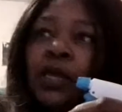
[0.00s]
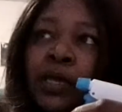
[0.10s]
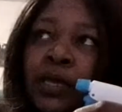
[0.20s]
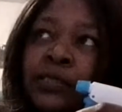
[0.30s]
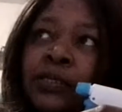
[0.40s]

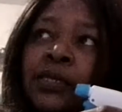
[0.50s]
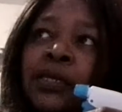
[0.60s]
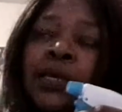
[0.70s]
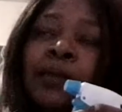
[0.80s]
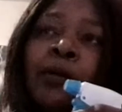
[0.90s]
It's going to
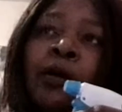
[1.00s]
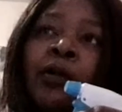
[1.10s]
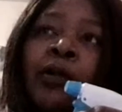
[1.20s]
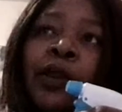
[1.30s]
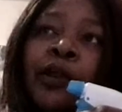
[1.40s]
keep
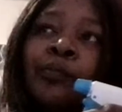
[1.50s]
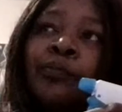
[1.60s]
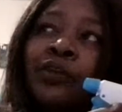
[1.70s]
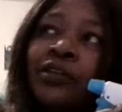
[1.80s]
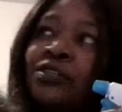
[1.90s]
her hair
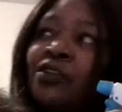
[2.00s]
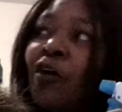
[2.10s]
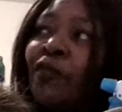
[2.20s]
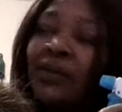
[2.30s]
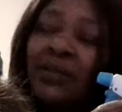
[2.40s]
pretty
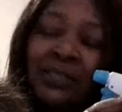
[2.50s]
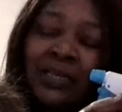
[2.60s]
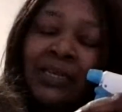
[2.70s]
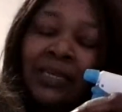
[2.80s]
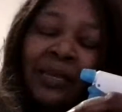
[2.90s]
soft and it's going
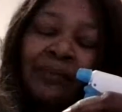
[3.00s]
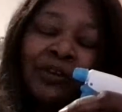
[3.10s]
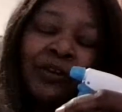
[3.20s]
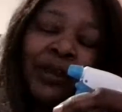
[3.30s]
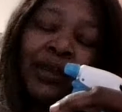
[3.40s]
to keep
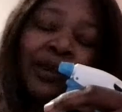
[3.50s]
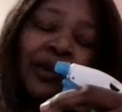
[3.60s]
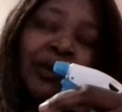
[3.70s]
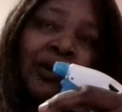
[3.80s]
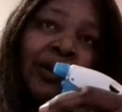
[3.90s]
their
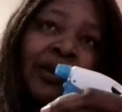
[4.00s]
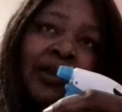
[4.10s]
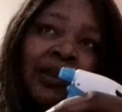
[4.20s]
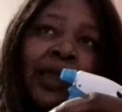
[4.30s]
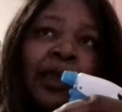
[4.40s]
hair
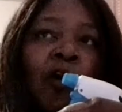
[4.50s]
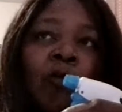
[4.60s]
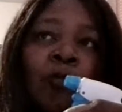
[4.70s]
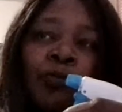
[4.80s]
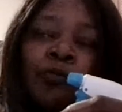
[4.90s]
like
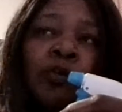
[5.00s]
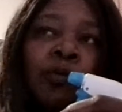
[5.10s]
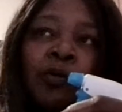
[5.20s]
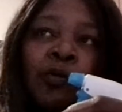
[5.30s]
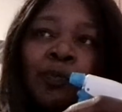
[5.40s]
comb
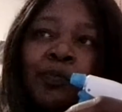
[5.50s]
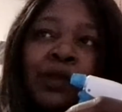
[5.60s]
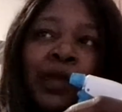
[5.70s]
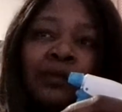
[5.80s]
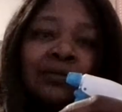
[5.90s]
throughable, like